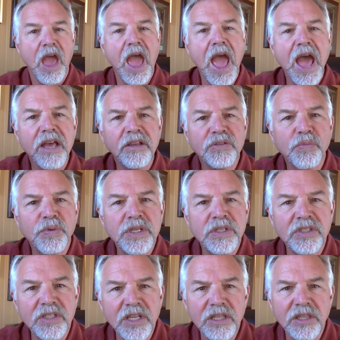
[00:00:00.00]
As we
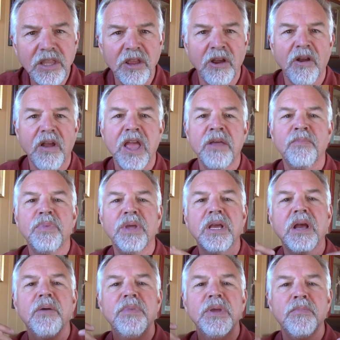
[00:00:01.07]
sit there and
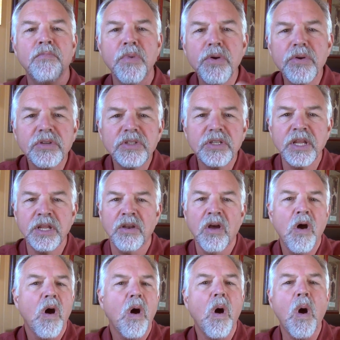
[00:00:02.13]
become immersed in
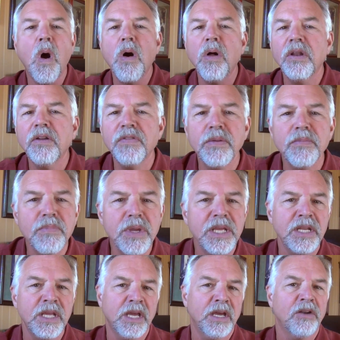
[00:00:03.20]
all of the
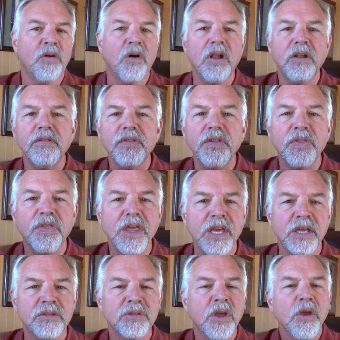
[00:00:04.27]
media and all of the
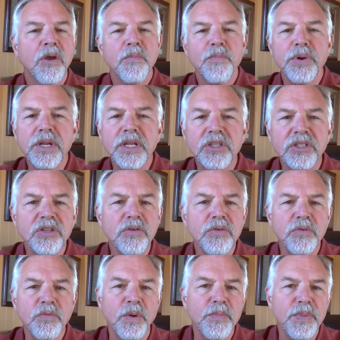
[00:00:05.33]
things, pretty
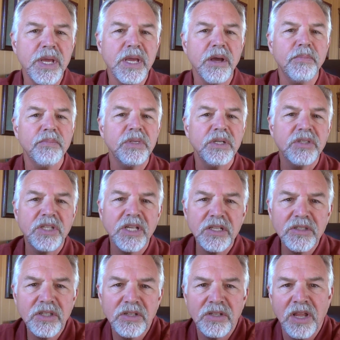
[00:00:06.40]
soon we become
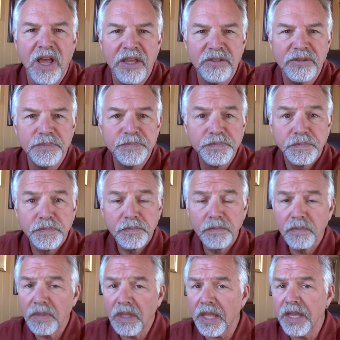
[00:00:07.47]
desensitized.
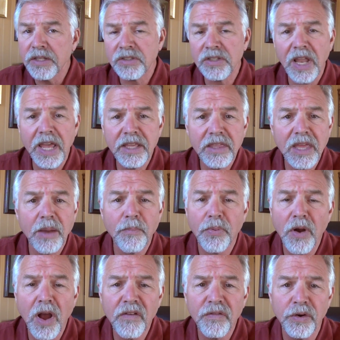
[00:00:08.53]
It's like that
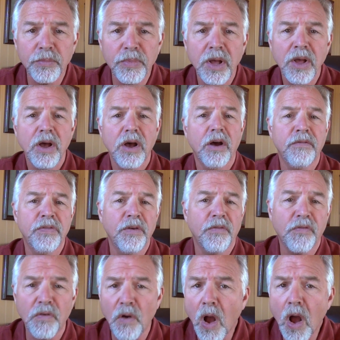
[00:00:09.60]
proverb of the
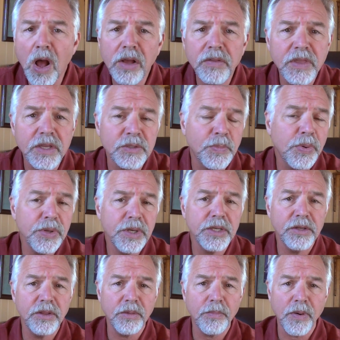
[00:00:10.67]
frog that's put
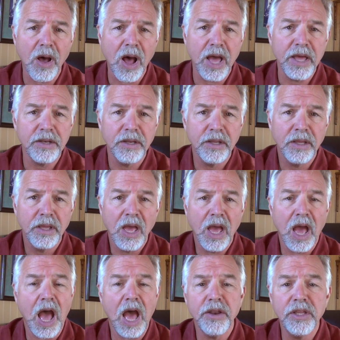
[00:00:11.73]
into the pot.
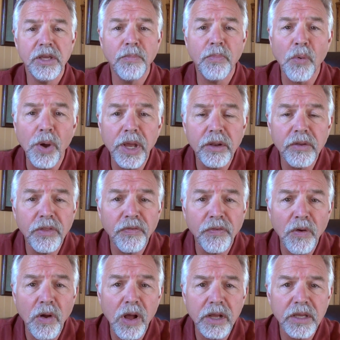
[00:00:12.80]
How do you boil the
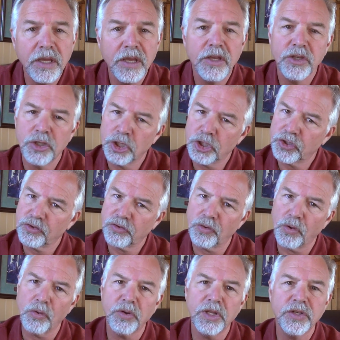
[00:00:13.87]
frog? You
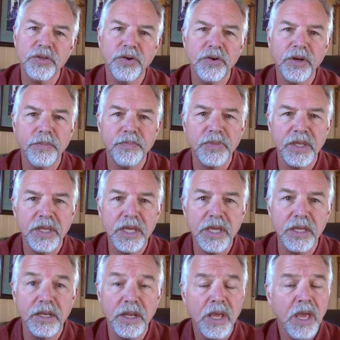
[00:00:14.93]
slowly turn up the
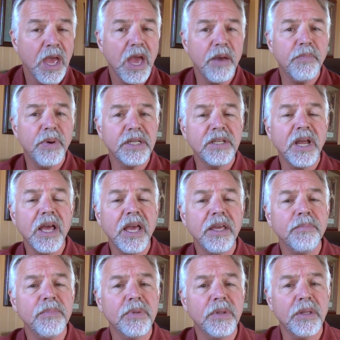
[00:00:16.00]
heat. And by
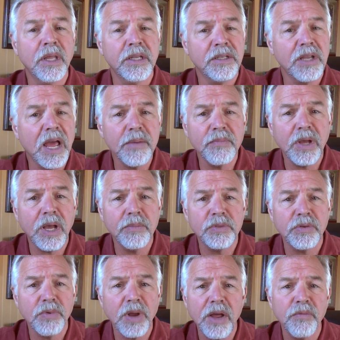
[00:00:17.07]
time the time
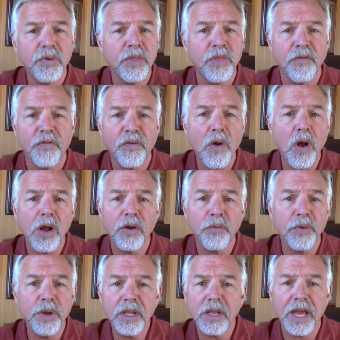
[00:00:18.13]
comes around where the frog
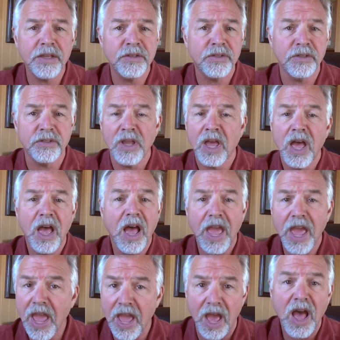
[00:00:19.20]
realizes,
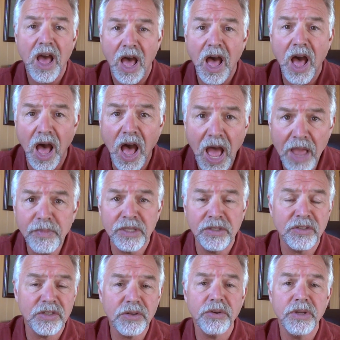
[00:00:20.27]
hey, I'm in
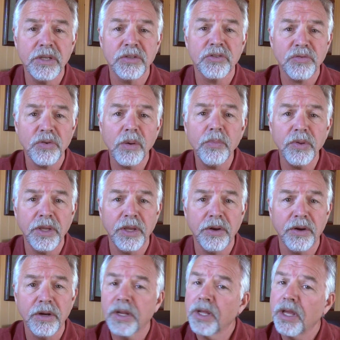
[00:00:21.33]
serious trouble
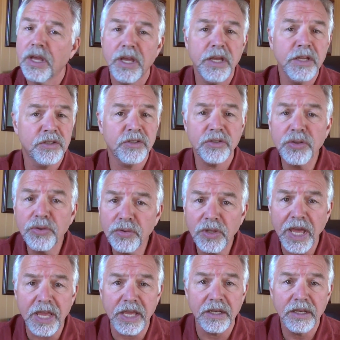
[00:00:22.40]
here, it's too
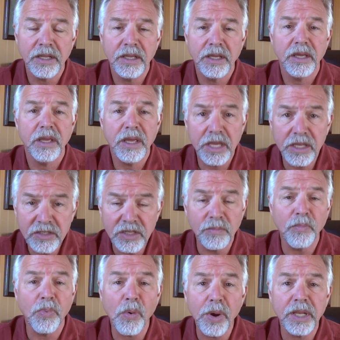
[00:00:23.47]
late. He's
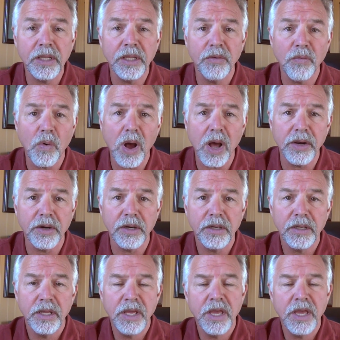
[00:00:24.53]
in boiling water.